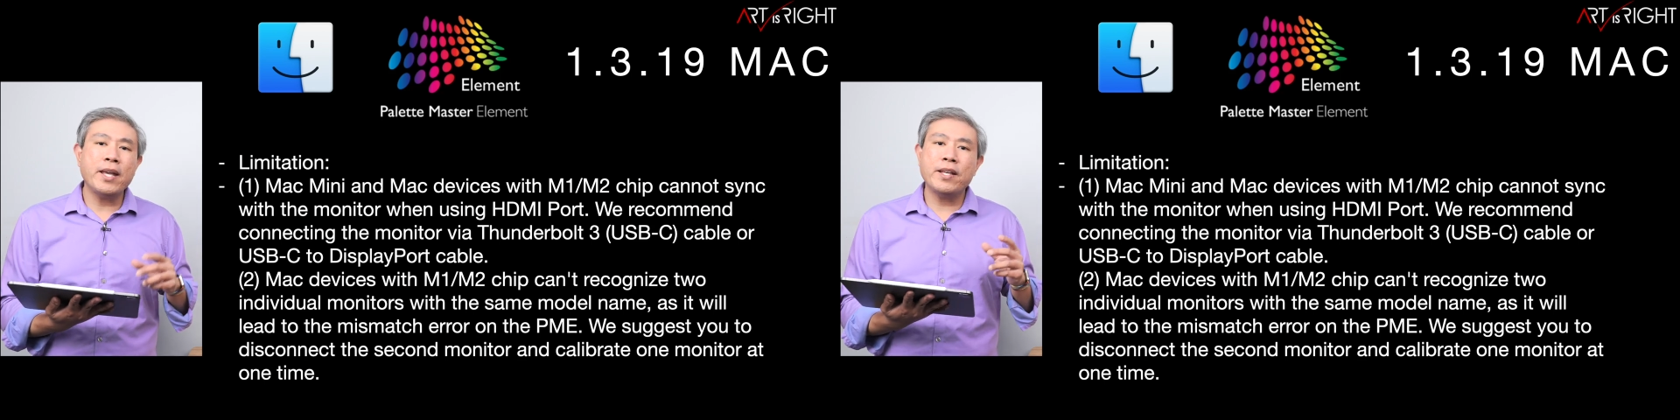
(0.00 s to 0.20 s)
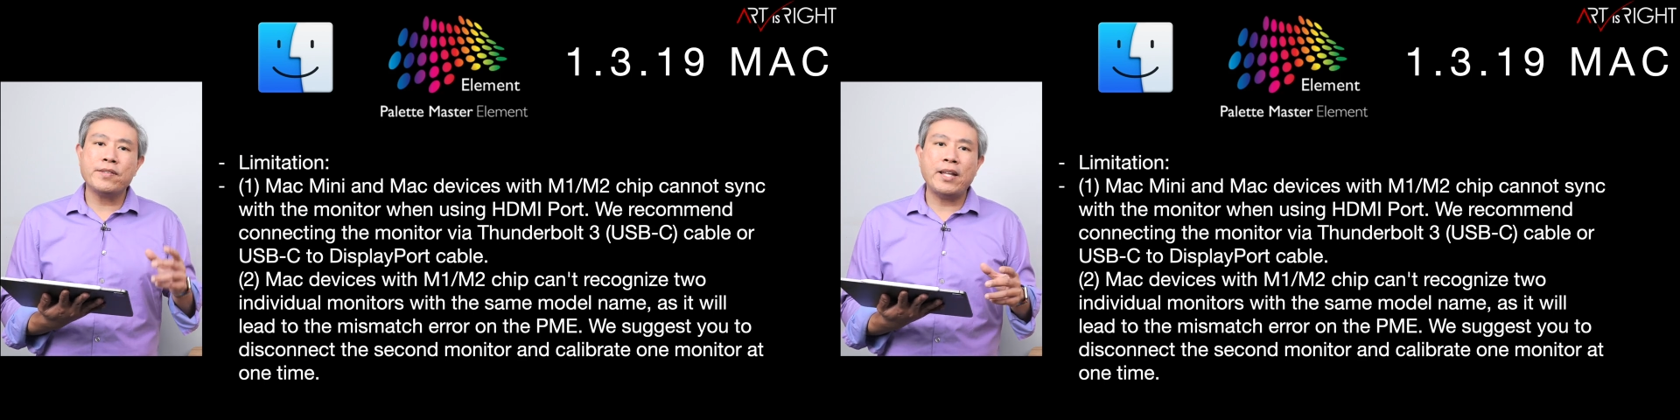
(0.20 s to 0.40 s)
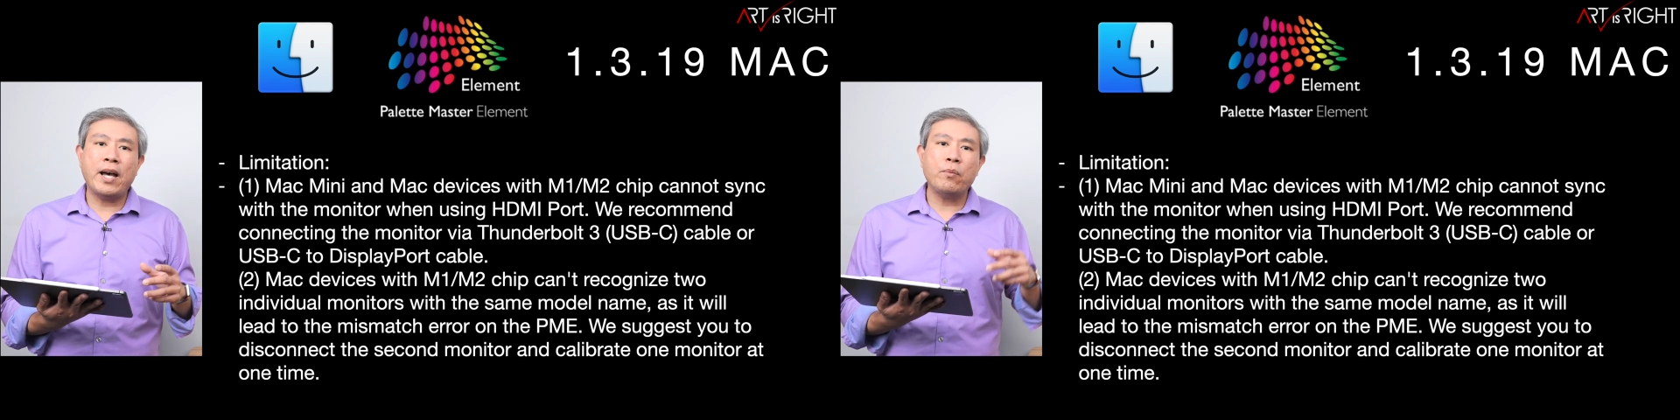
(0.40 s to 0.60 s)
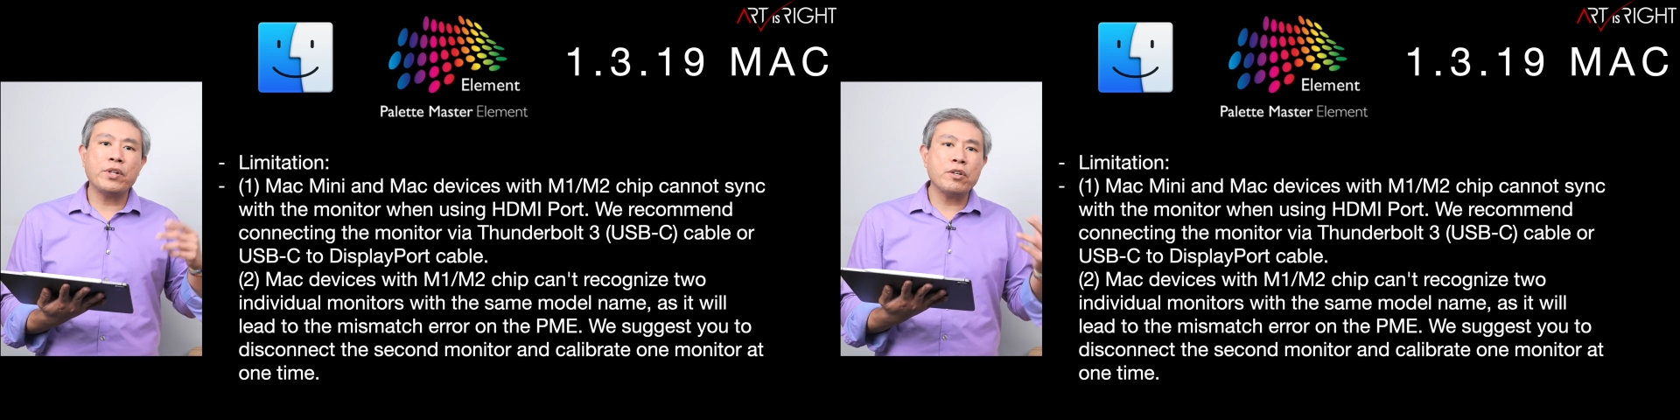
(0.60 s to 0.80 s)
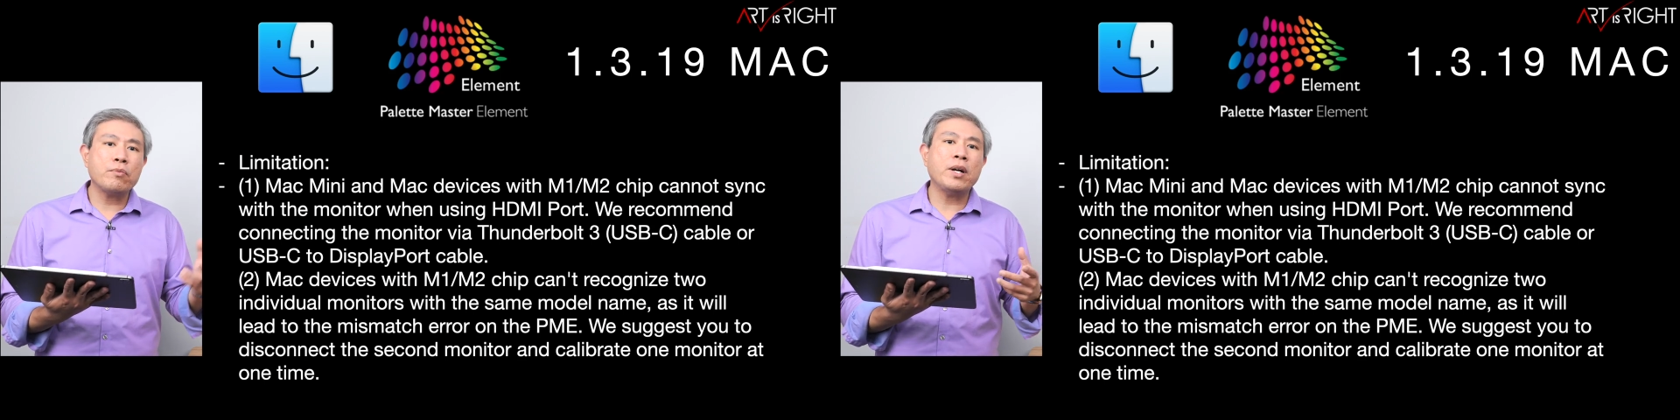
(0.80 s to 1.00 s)
is that
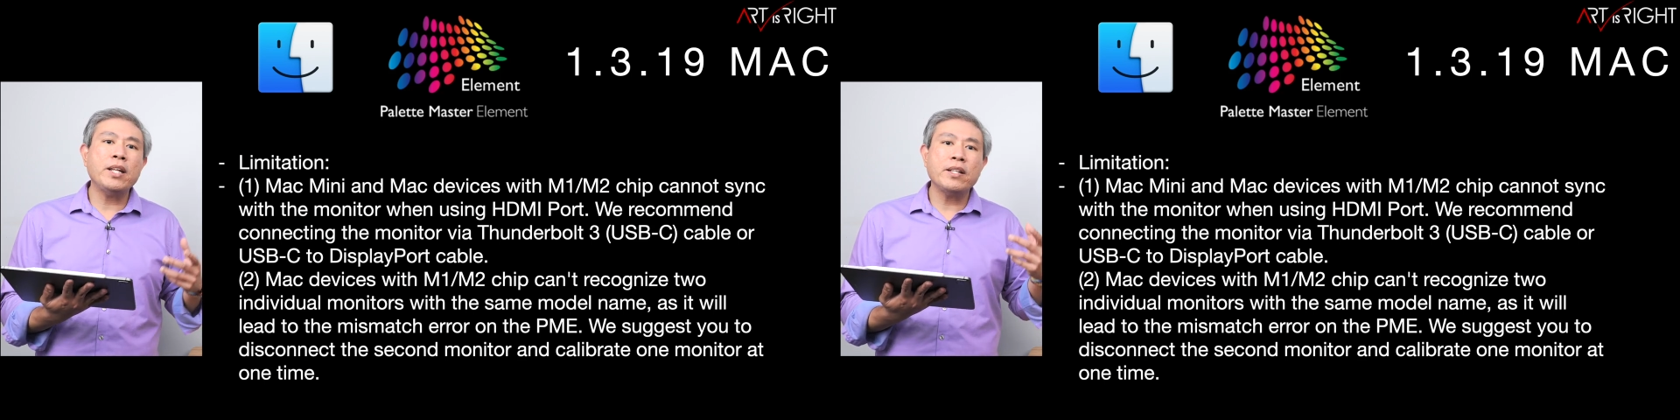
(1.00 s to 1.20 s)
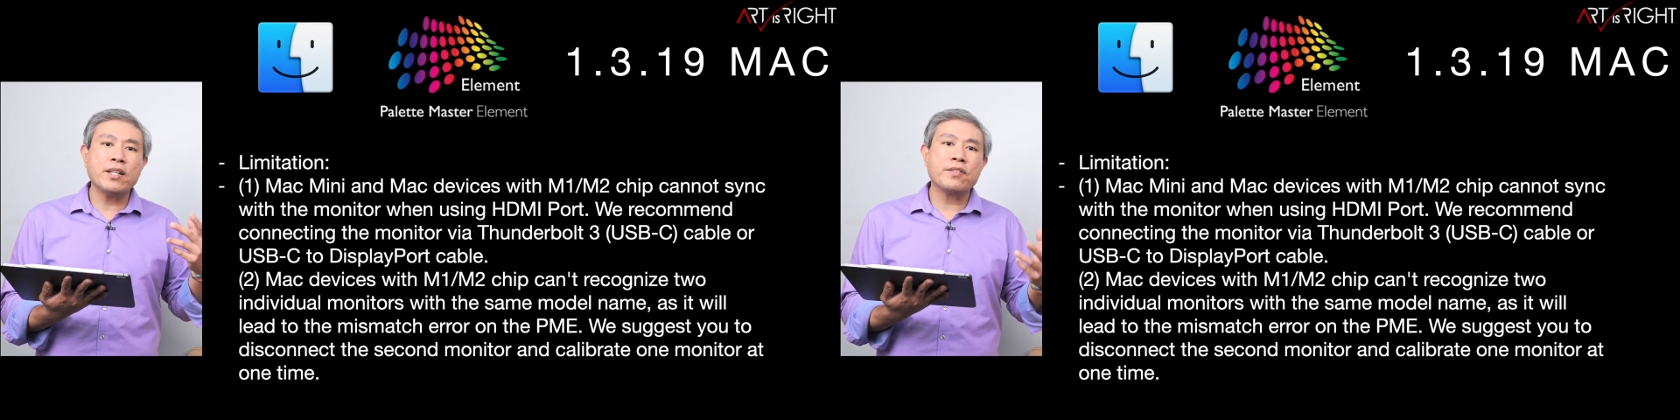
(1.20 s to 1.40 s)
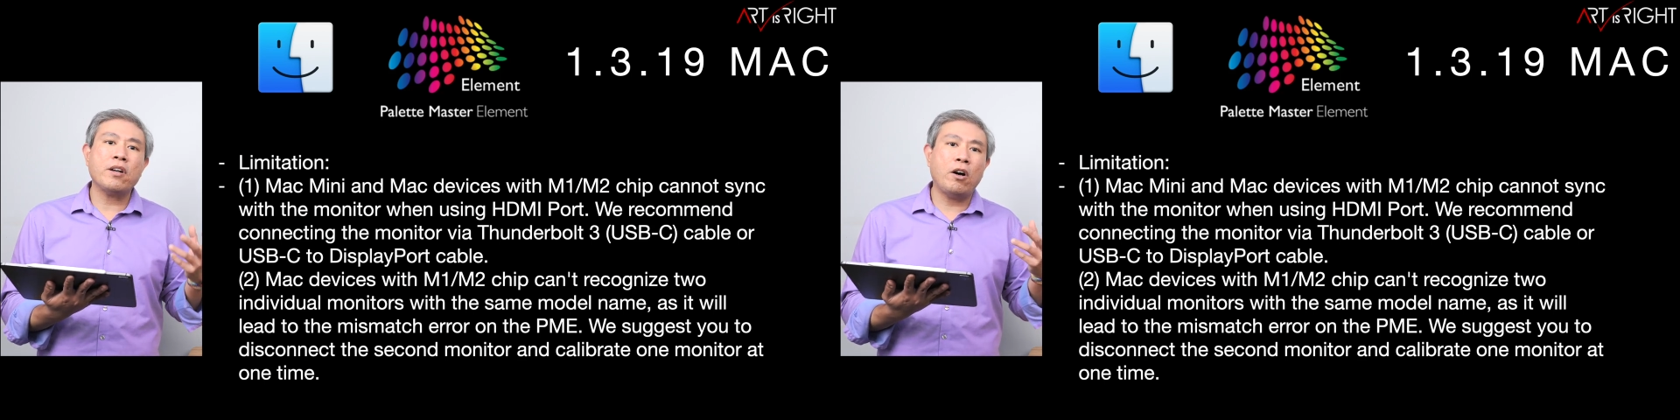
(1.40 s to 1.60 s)
when you're running this